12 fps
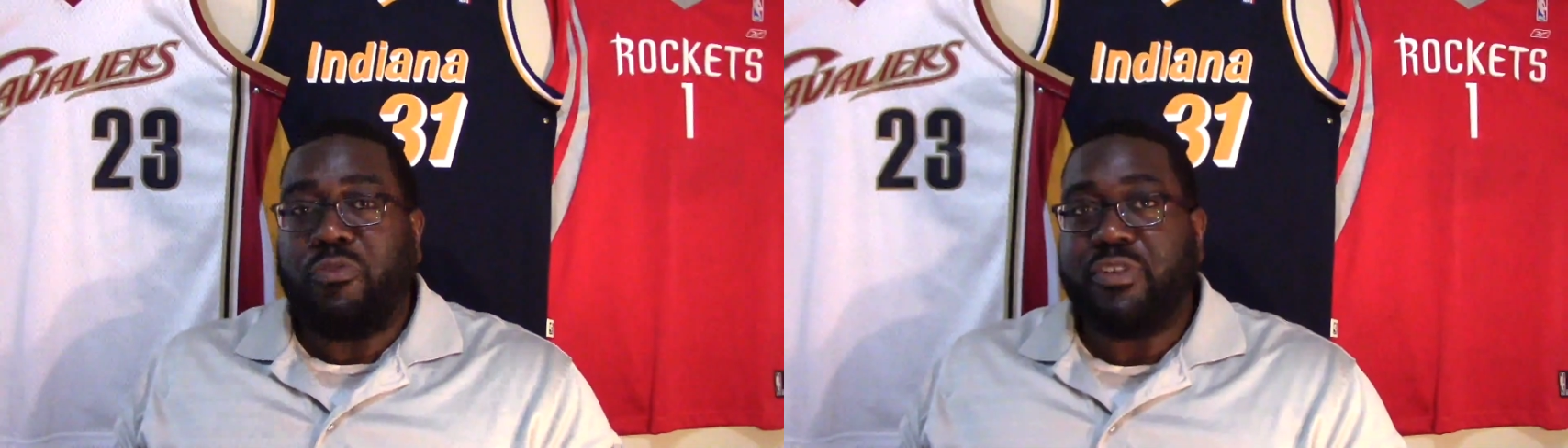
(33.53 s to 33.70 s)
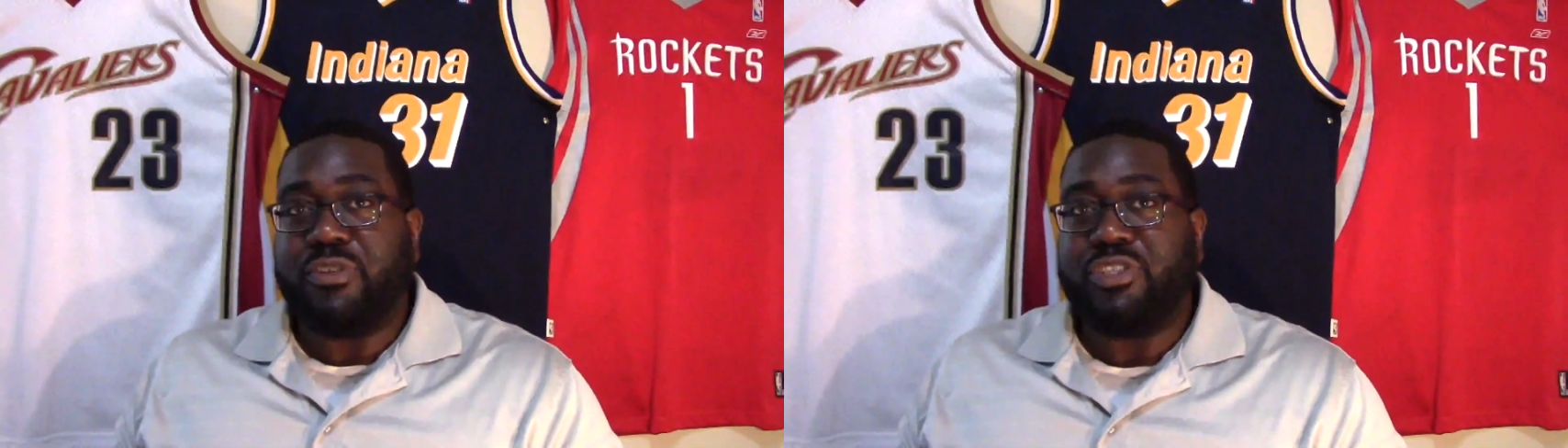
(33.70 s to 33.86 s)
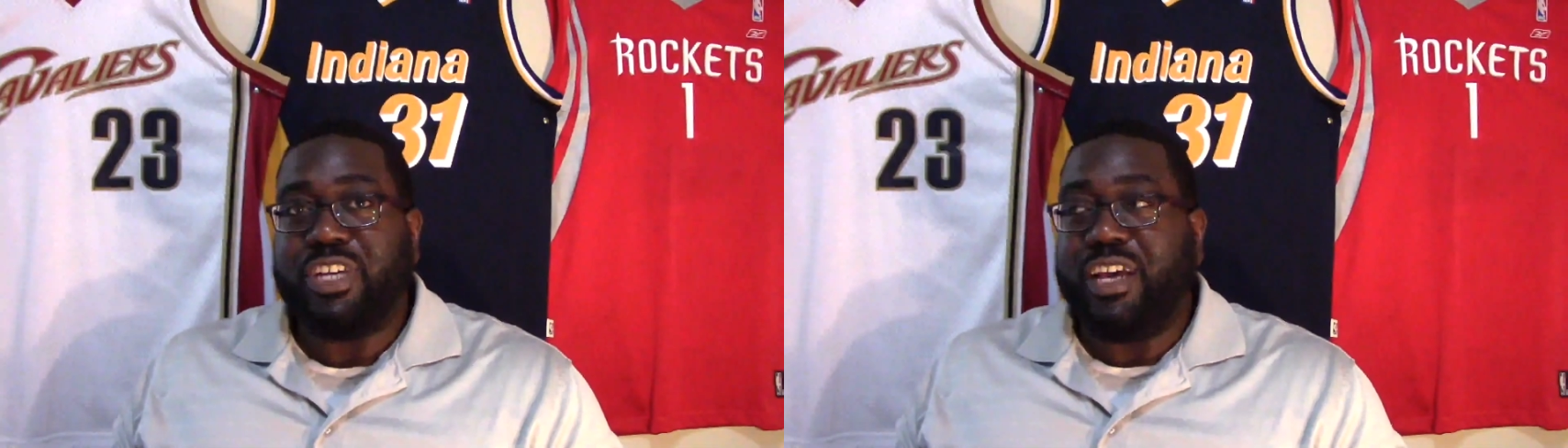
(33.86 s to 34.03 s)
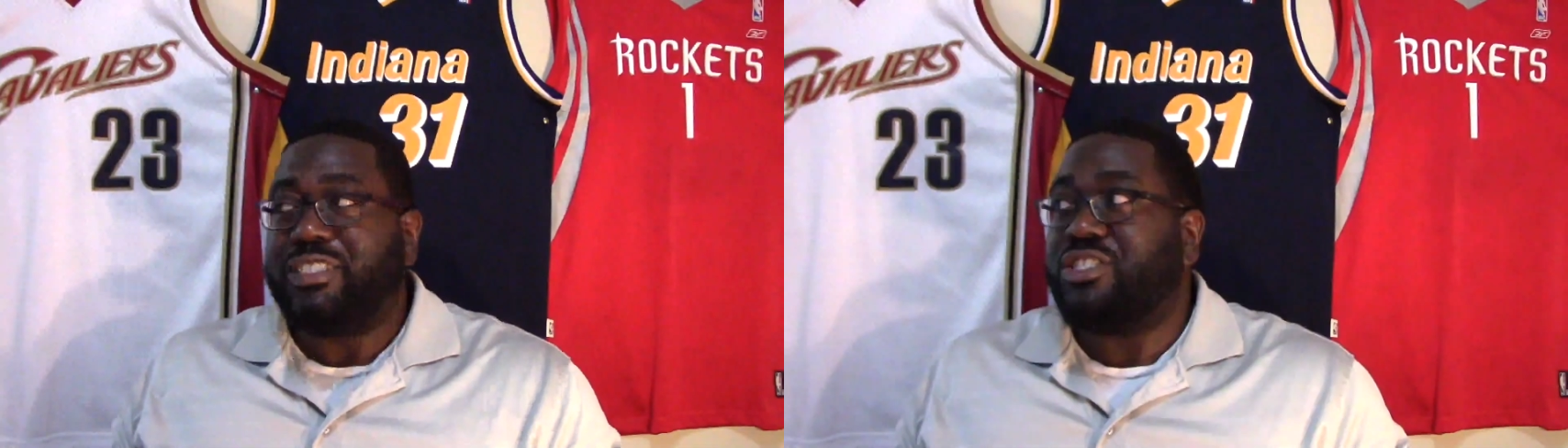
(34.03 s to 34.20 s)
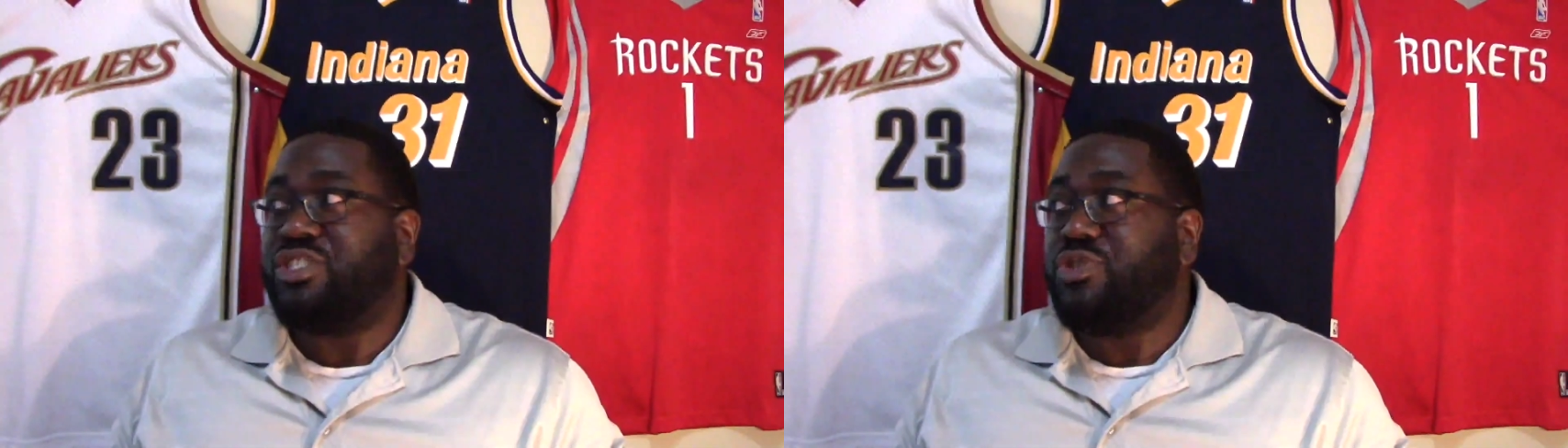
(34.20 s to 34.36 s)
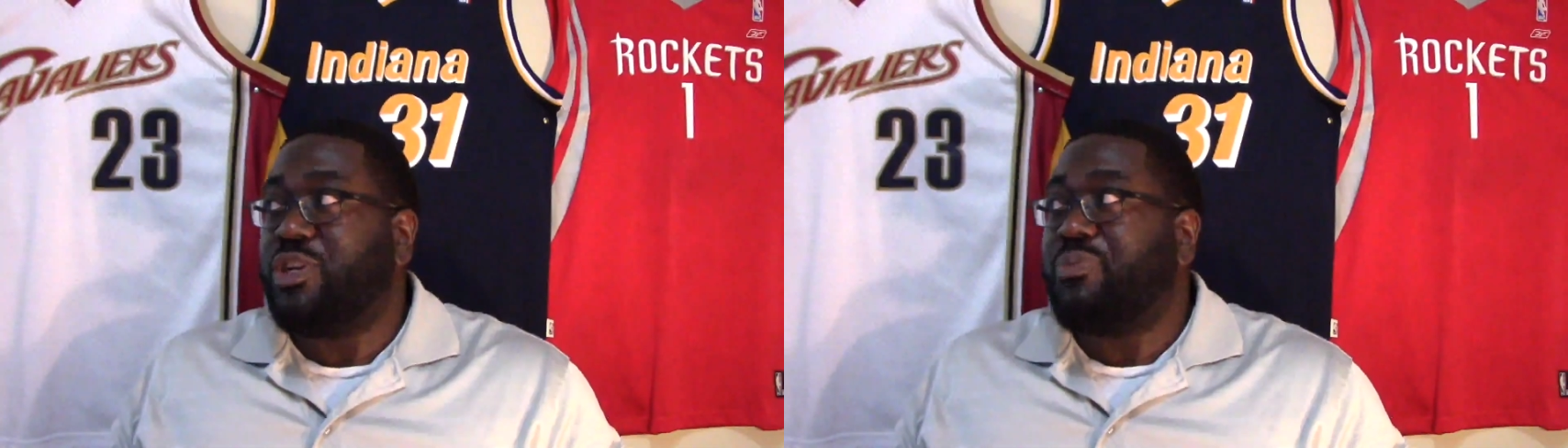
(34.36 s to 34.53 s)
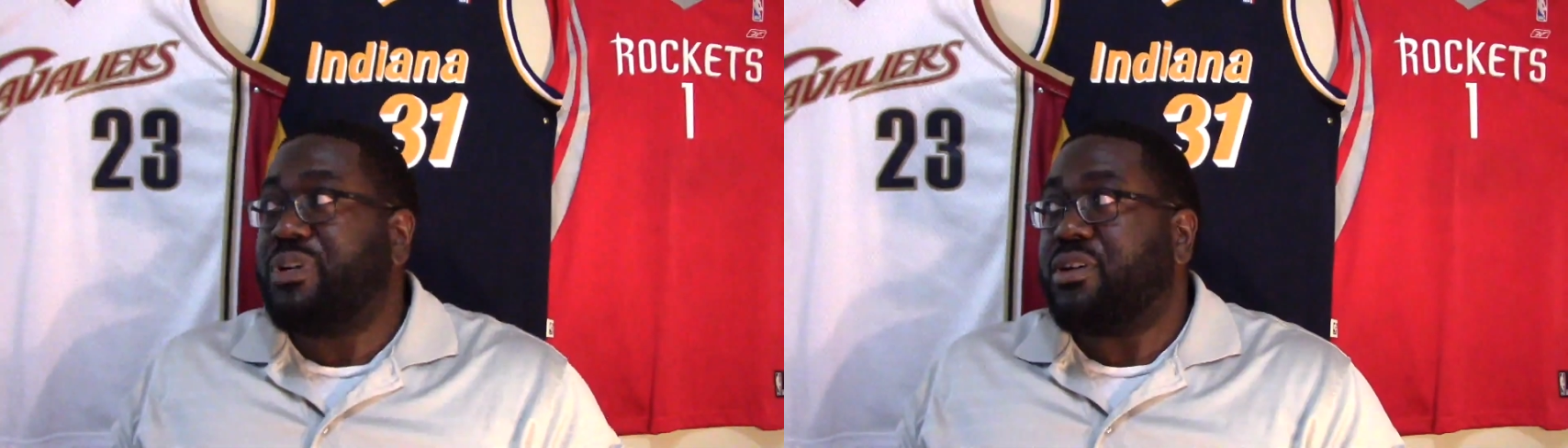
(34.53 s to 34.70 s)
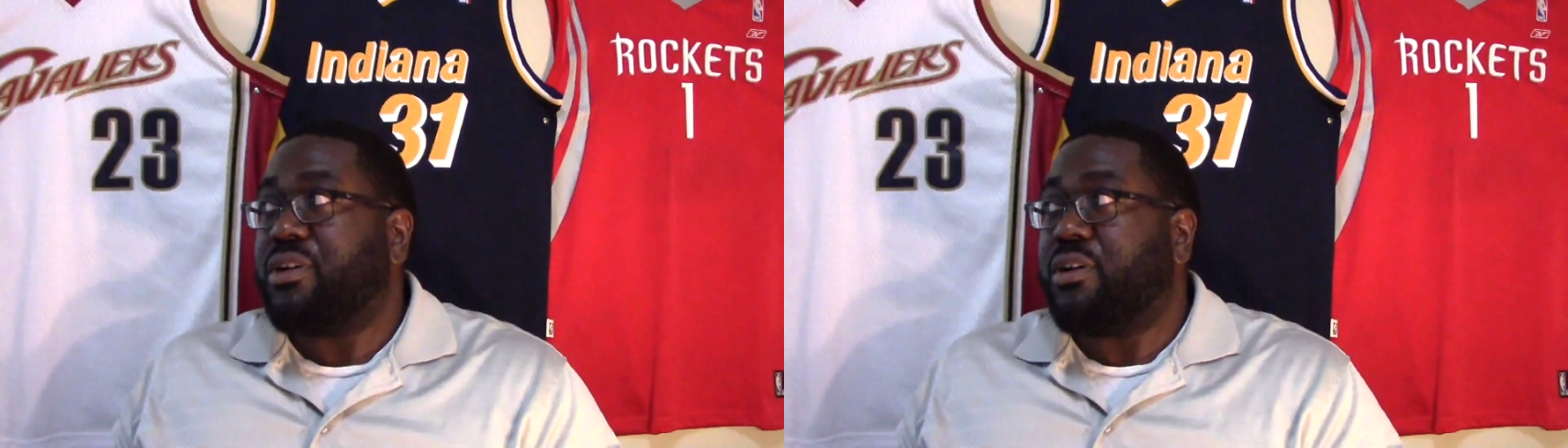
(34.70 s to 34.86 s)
Phil Jackson's treatment